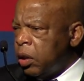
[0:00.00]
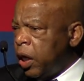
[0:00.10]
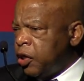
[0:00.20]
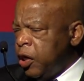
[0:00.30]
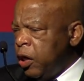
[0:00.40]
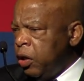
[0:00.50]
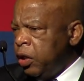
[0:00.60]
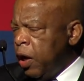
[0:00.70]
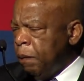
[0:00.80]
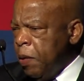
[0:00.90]
And I tell
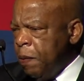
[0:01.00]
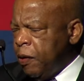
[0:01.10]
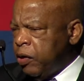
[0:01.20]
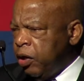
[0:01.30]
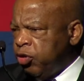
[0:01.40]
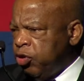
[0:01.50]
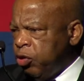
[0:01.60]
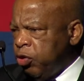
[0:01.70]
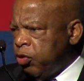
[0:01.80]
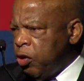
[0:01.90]
young people, I tell
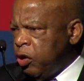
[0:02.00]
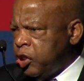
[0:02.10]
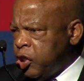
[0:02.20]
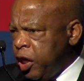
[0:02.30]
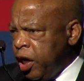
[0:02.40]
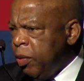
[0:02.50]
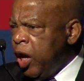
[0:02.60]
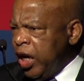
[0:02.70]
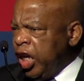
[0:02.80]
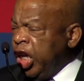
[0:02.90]
students all the time,
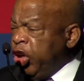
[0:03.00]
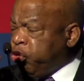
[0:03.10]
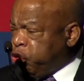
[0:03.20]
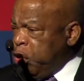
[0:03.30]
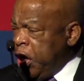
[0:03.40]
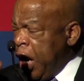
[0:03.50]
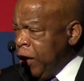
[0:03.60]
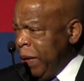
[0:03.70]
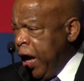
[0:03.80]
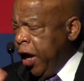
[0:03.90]
that these three
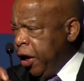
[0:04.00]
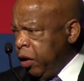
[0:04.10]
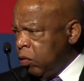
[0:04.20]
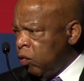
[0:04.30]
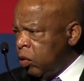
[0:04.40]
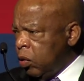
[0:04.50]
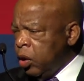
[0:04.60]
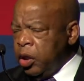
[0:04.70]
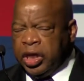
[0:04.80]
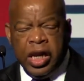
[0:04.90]
young men
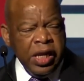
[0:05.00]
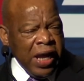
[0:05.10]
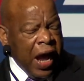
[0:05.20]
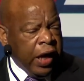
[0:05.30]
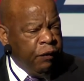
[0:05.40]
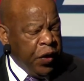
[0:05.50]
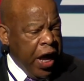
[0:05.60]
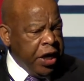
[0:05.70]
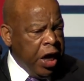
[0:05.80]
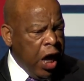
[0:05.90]
didn't die in
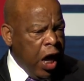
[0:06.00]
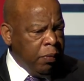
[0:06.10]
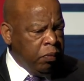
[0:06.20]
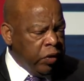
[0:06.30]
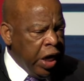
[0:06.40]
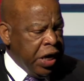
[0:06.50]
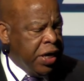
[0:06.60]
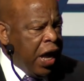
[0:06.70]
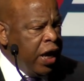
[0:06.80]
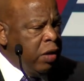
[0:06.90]
Vietnam, they
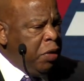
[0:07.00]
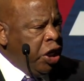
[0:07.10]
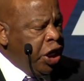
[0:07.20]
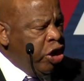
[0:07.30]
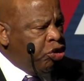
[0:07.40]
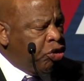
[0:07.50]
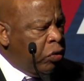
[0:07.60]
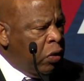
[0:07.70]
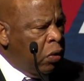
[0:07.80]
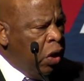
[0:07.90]
didn't die in the Middle East,
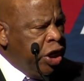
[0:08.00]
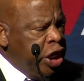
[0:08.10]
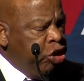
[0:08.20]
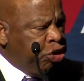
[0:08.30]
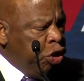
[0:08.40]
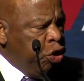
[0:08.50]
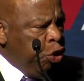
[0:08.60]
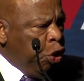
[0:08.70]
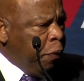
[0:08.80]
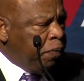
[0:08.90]
or Eastern
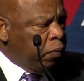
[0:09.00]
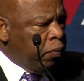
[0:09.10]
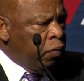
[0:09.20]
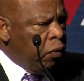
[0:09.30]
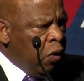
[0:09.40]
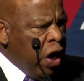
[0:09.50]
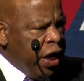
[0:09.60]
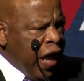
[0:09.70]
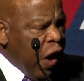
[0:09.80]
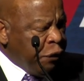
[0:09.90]
Europe, or
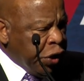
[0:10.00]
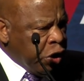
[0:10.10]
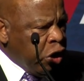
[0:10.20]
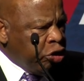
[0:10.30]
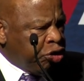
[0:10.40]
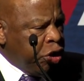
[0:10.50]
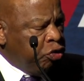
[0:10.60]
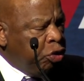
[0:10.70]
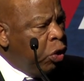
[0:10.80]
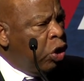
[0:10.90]
in Africa, or
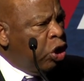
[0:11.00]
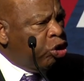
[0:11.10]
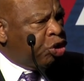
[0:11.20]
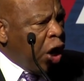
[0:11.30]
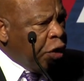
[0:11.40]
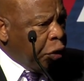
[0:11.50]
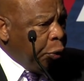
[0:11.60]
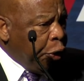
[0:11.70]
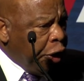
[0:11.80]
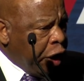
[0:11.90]
Central or South
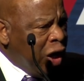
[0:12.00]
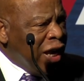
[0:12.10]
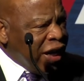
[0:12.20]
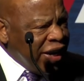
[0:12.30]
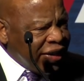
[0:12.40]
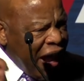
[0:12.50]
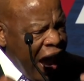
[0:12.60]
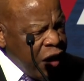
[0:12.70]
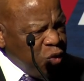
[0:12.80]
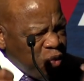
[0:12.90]
America. They
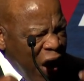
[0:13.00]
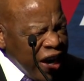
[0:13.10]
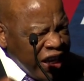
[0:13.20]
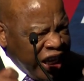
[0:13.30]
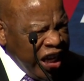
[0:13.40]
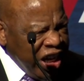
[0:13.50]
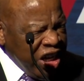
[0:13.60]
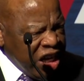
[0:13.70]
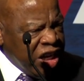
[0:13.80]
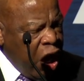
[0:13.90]
died right here
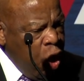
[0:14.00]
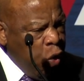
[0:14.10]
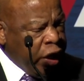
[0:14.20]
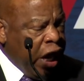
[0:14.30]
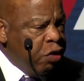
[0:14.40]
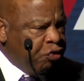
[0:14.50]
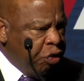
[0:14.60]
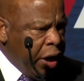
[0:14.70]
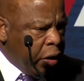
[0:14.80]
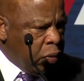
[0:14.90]
in our own
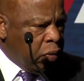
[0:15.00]
country.